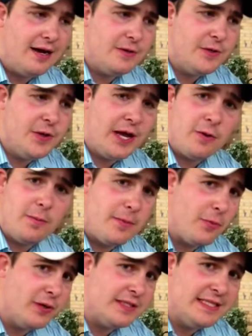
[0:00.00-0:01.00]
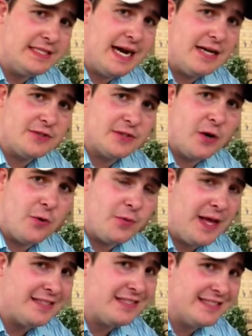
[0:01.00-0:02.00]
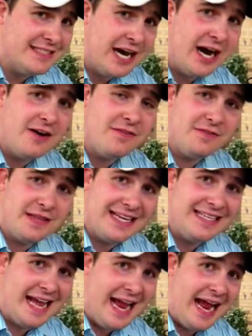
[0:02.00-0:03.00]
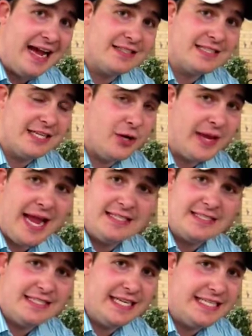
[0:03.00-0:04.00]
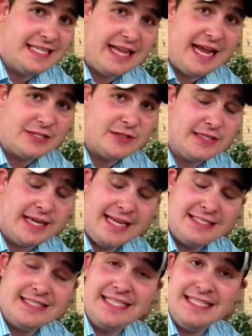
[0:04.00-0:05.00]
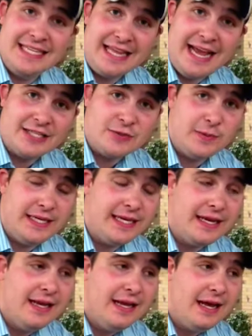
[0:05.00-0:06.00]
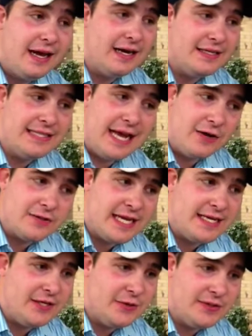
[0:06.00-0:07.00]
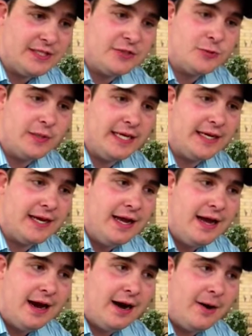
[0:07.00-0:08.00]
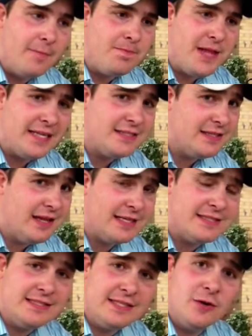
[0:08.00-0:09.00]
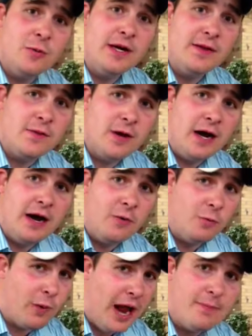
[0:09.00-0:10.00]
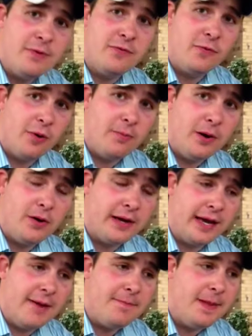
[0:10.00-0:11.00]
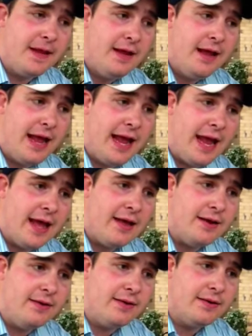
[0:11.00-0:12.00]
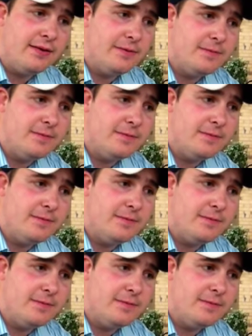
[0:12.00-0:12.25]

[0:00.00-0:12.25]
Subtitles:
you got to remember what these guys are going with. That's a tough thing to ask. And Kansas City did it last week. Dallas had to do it this week. That's a lot to deal with right before a ball game. And